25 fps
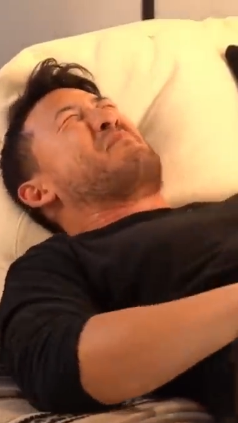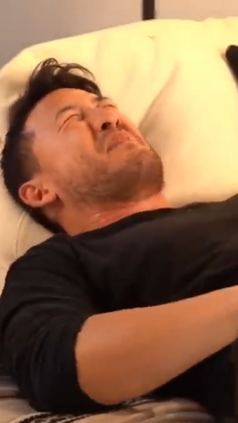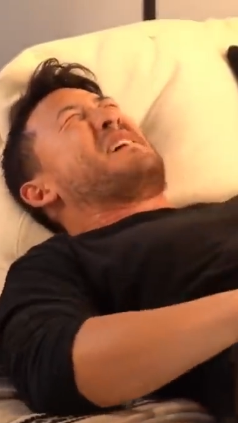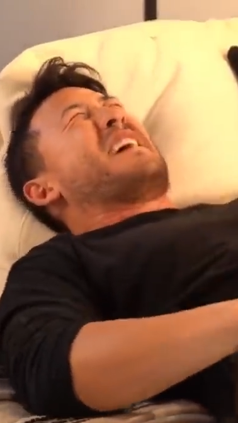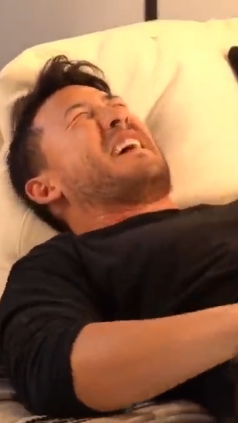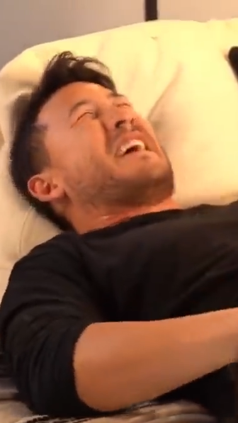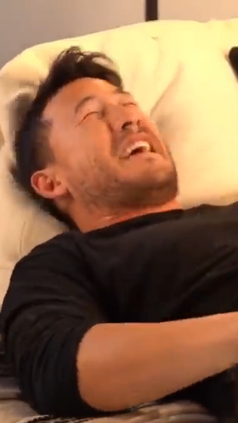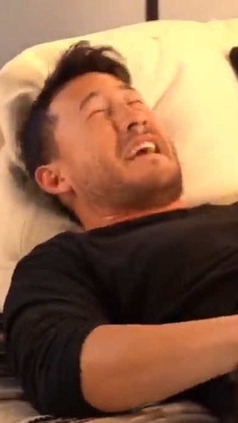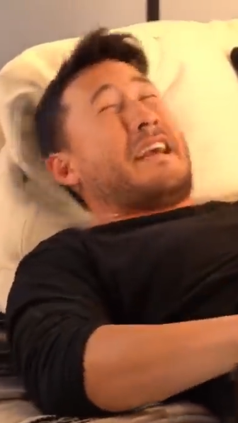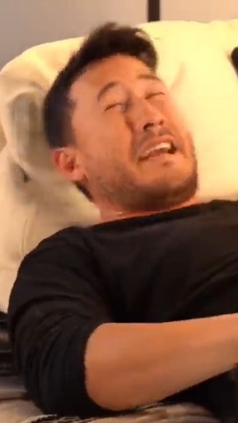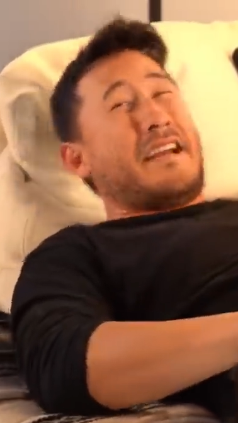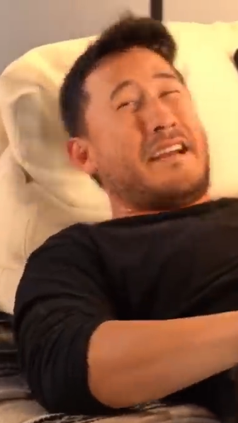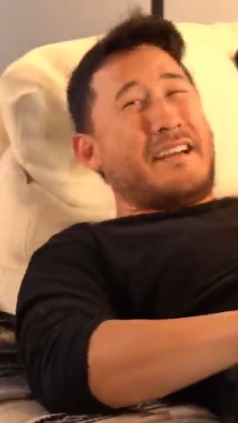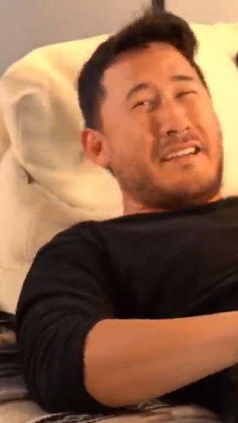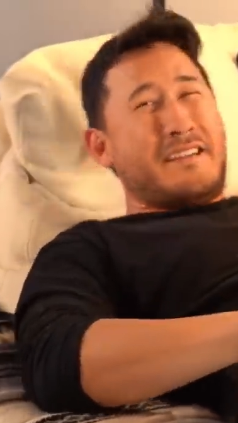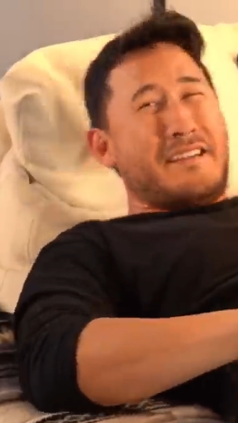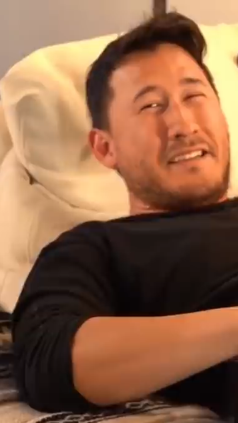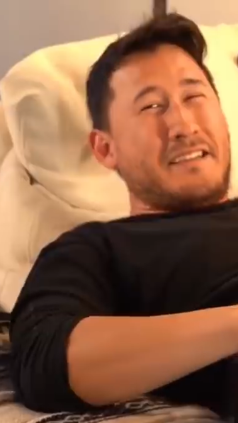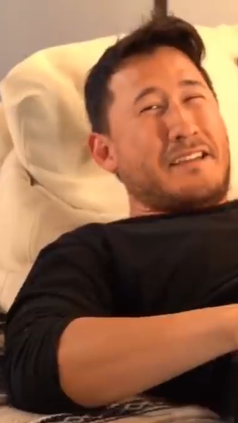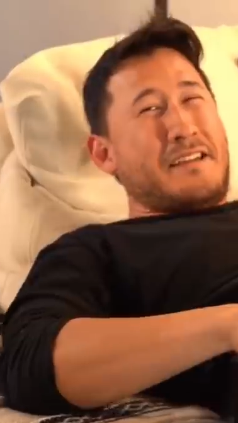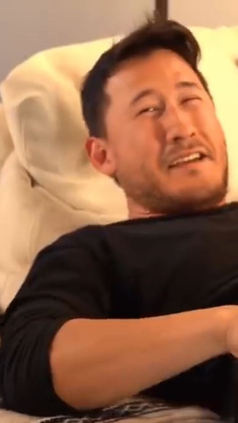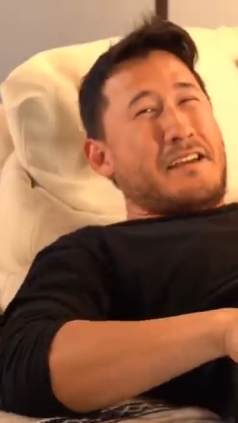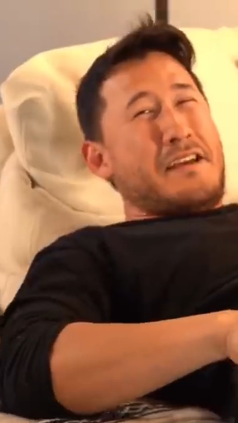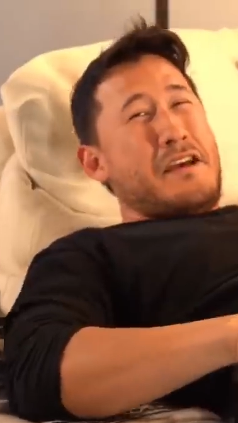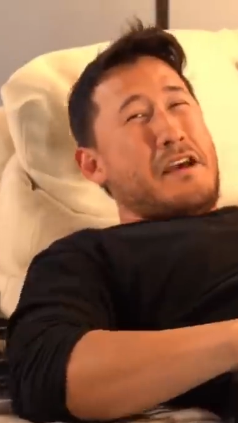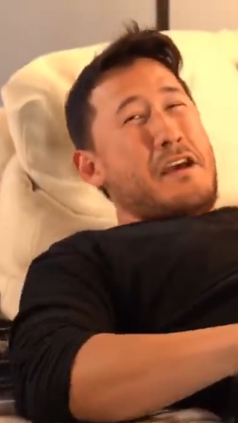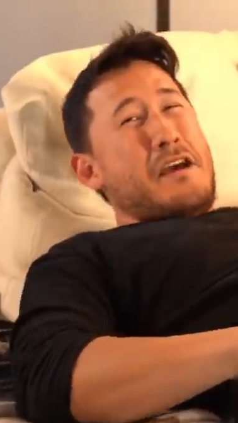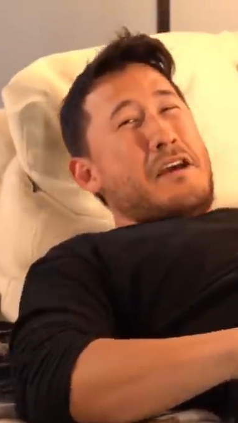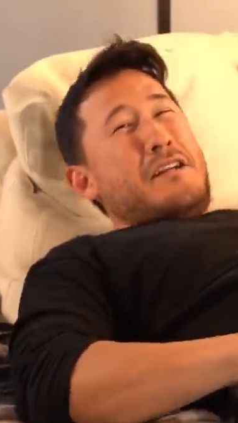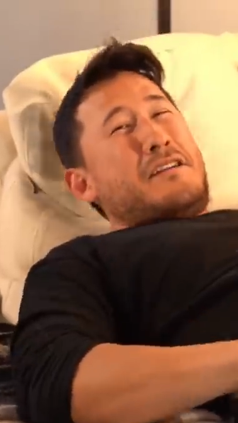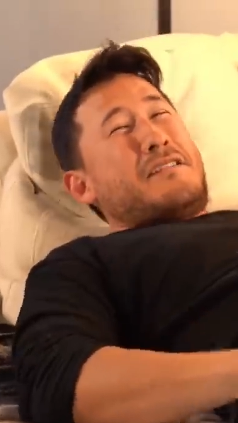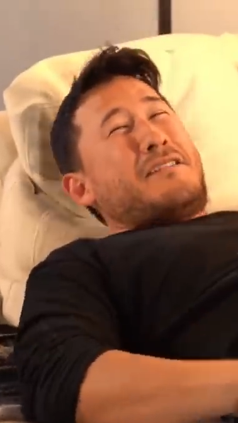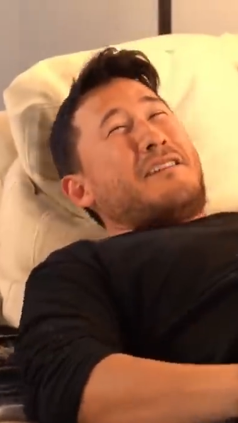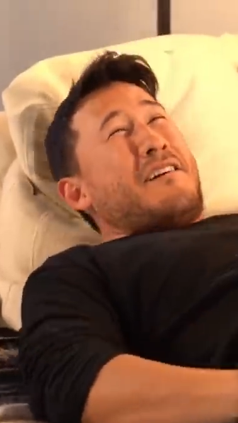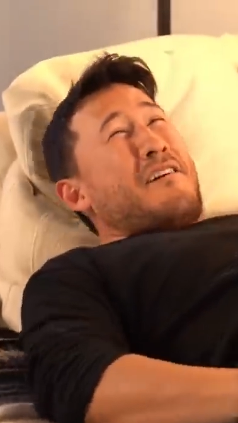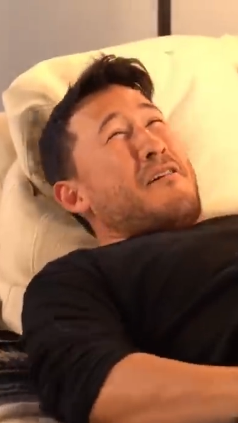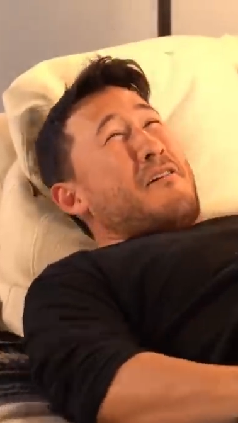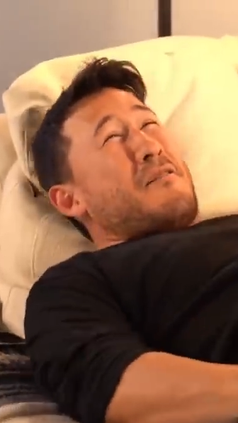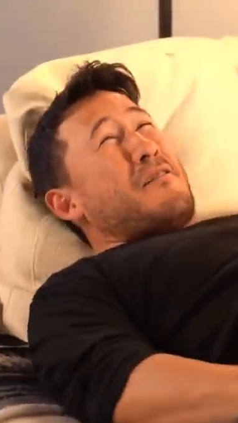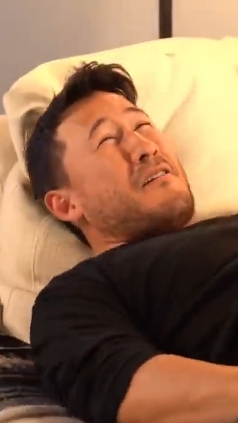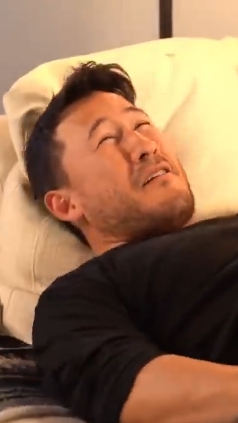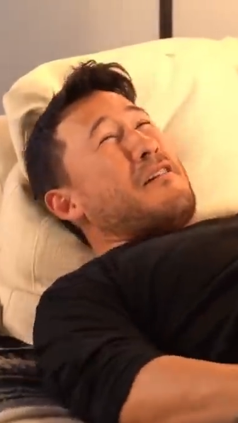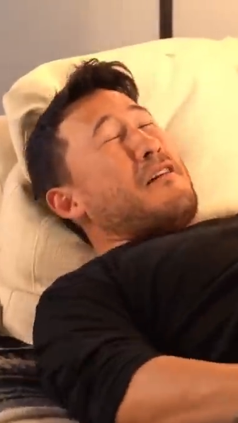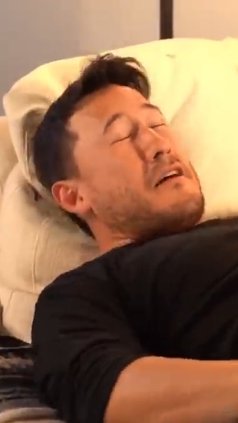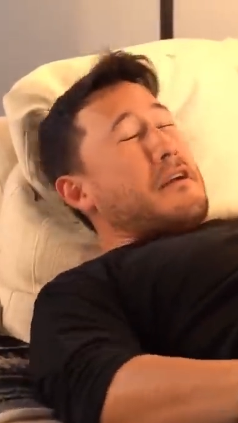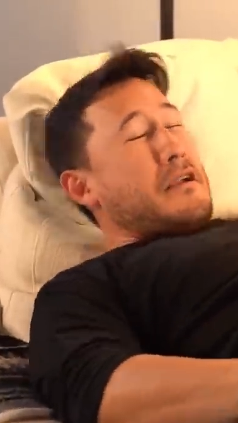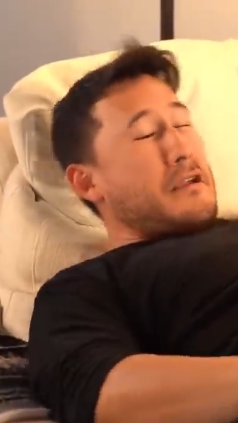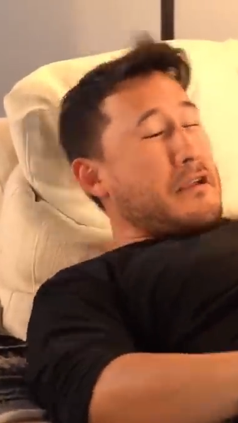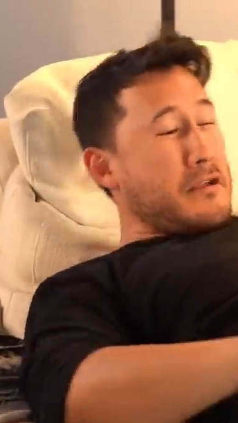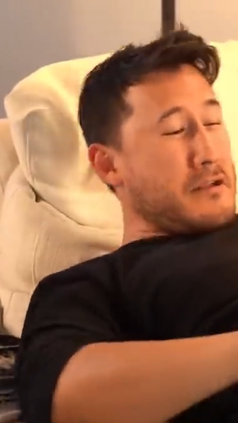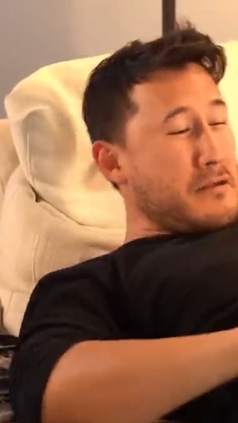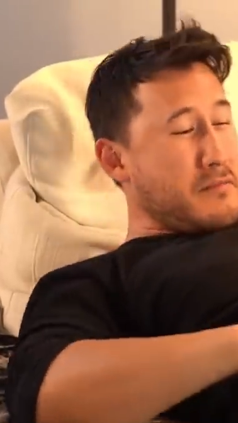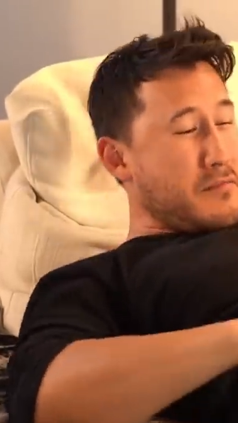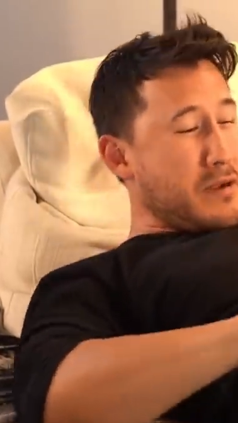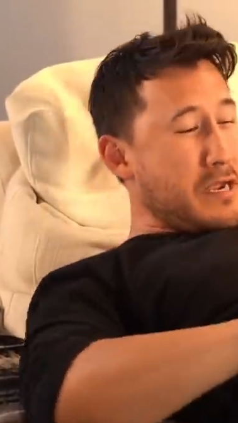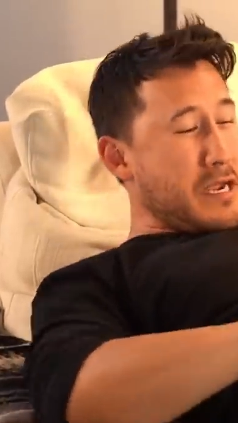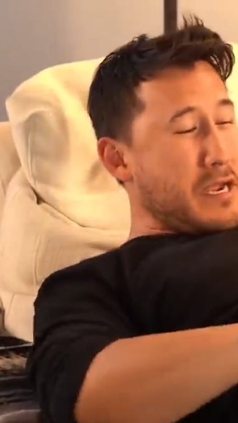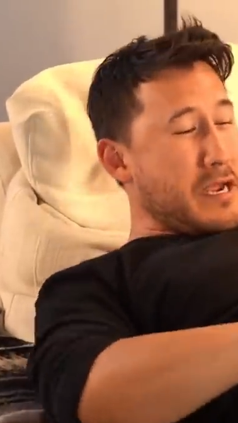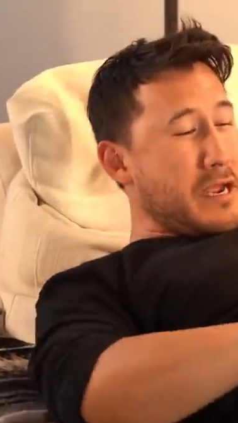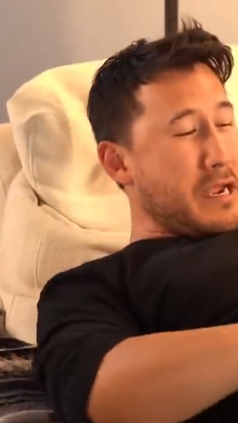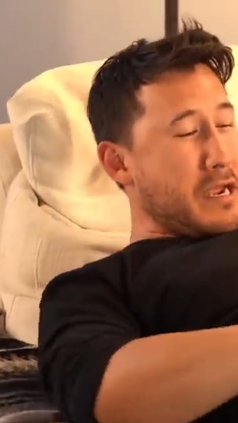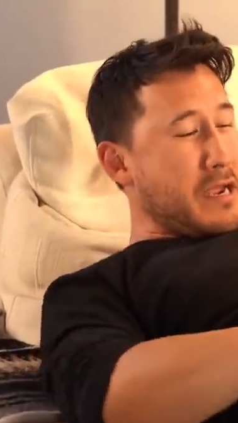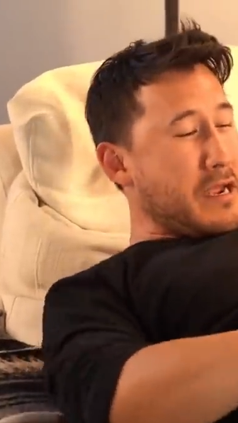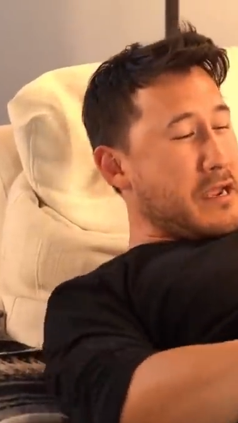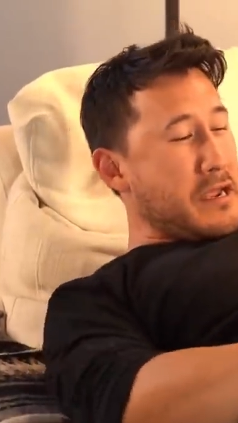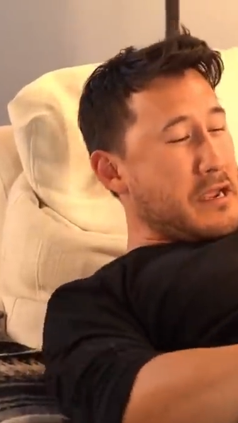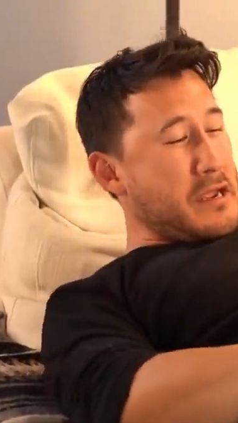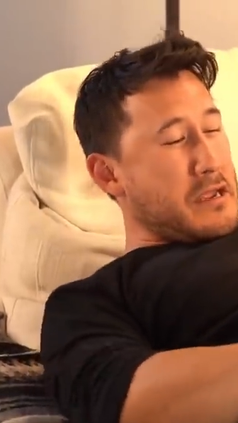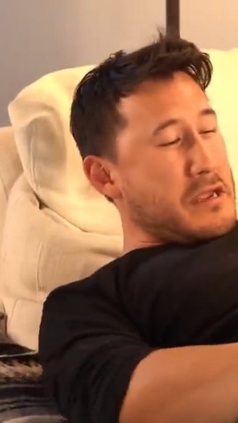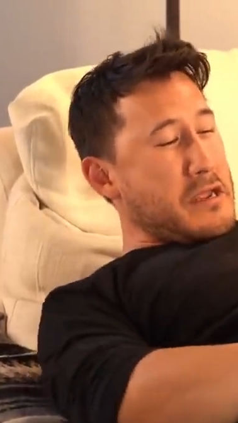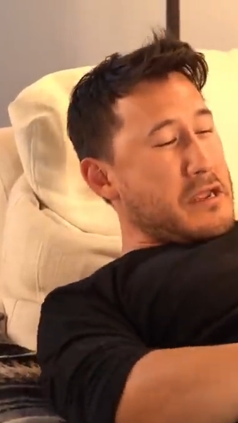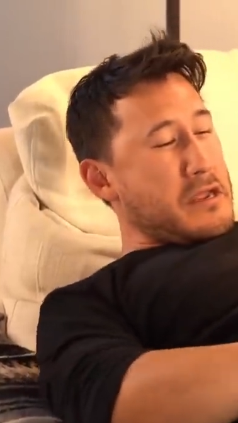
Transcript: me! Don't look at me!